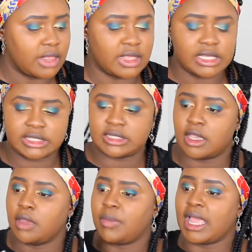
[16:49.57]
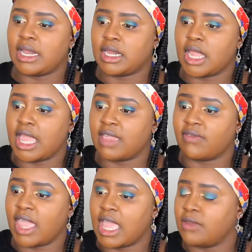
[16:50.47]
this palette I
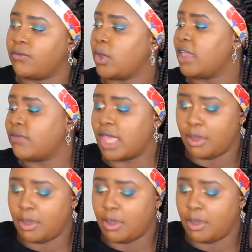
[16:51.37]
have had forever.